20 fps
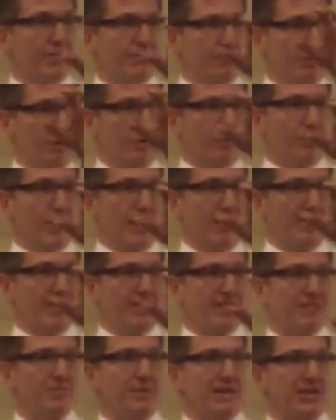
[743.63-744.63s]

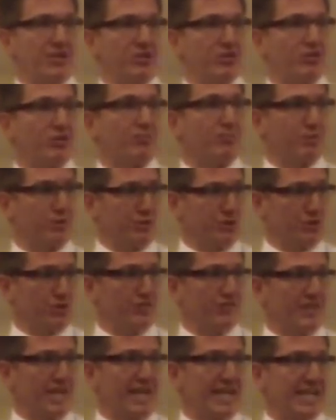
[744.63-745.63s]
programming to make sure to
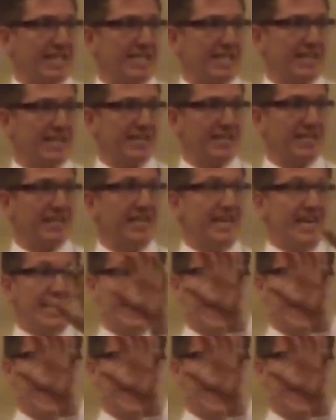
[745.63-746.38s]
preserve that identity.